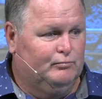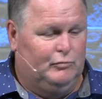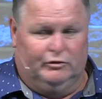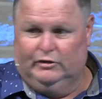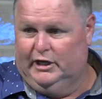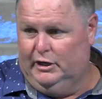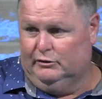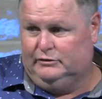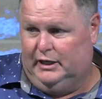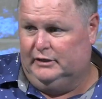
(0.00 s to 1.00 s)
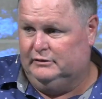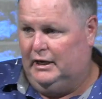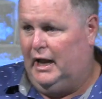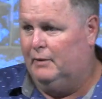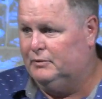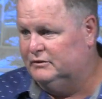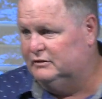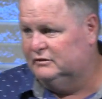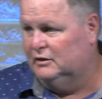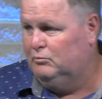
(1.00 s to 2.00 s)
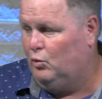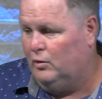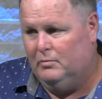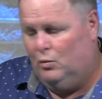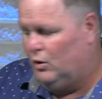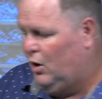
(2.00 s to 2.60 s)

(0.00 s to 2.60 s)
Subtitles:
There's a gear change that happens at some point, but we're